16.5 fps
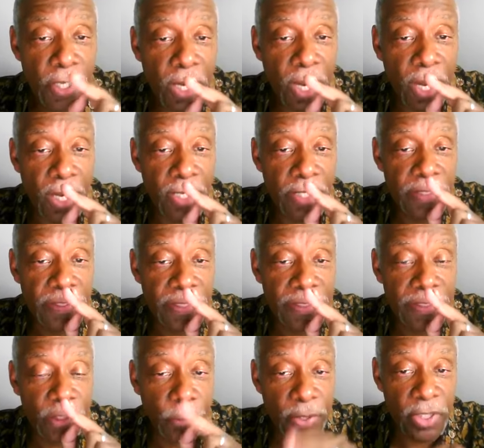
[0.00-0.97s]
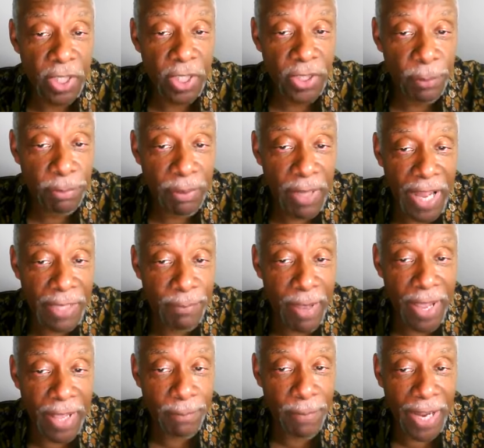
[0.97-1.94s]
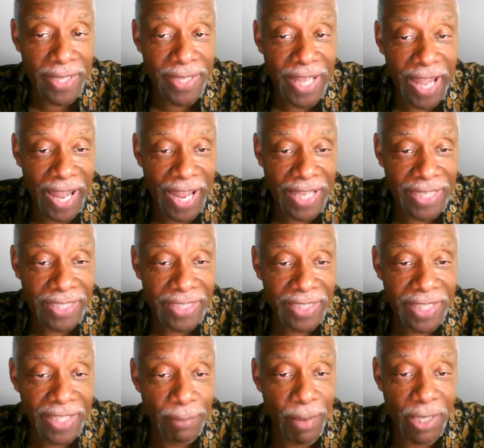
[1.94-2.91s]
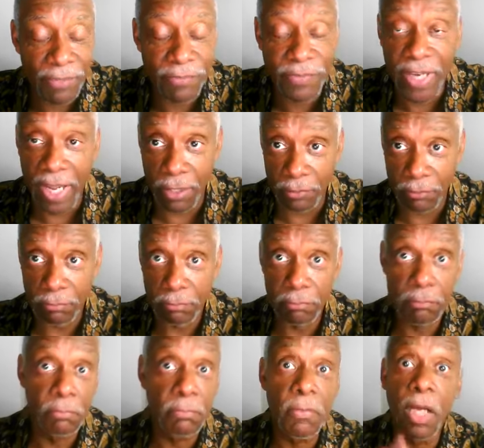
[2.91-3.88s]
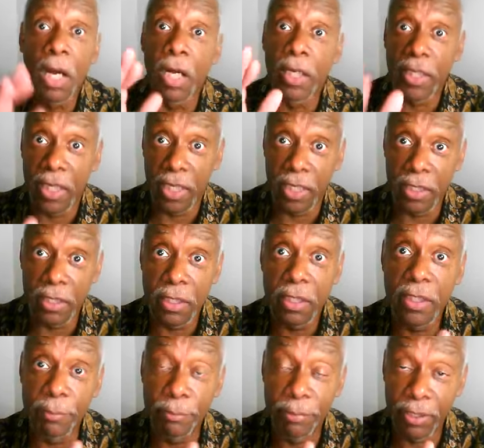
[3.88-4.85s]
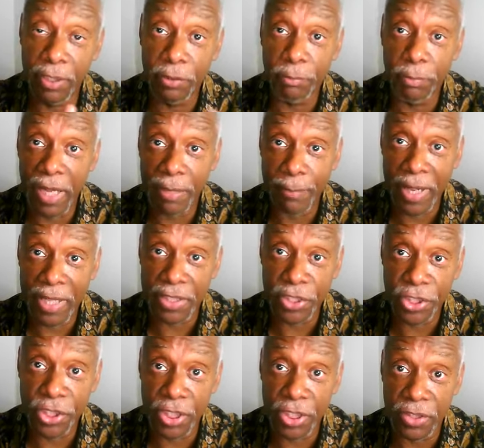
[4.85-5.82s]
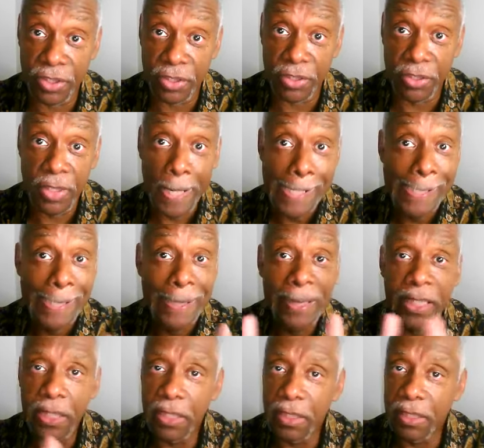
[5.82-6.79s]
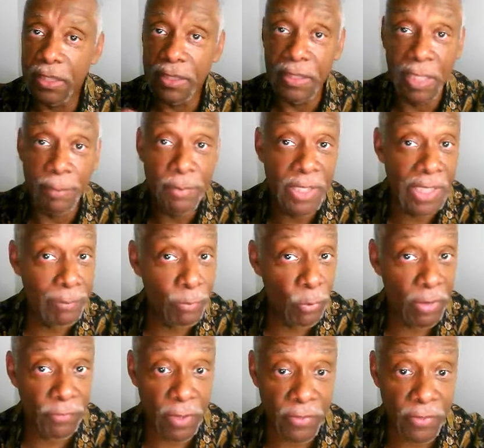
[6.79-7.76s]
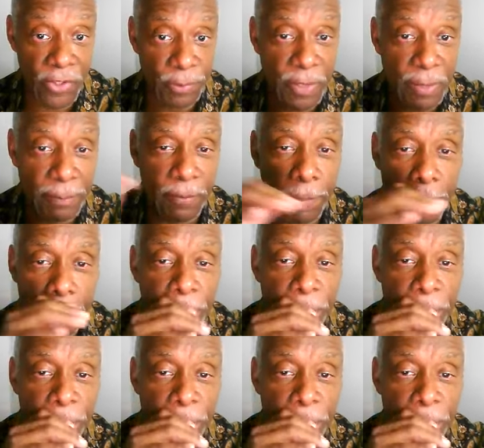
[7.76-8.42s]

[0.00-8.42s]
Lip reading: It says, so he took the blind man by the hand and he led him out of town. Again, they bring a blind man to Jesus. Let me get him away from all these people.